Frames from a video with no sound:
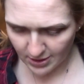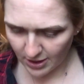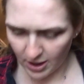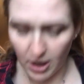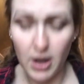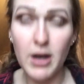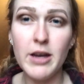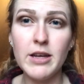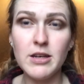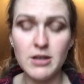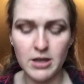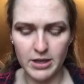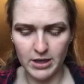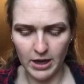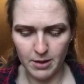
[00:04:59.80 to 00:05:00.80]
on
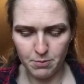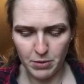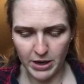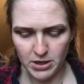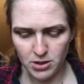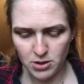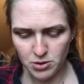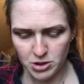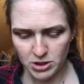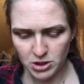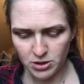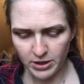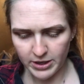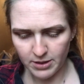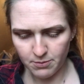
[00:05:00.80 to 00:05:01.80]
Like, I usually
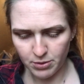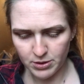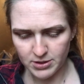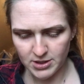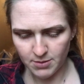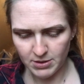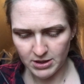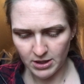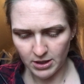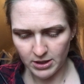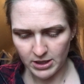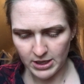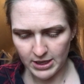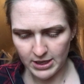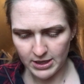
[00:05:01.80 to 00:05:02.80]
try and put some in the
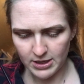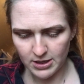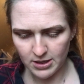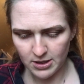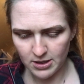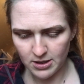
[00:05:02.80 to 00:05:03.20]
lid,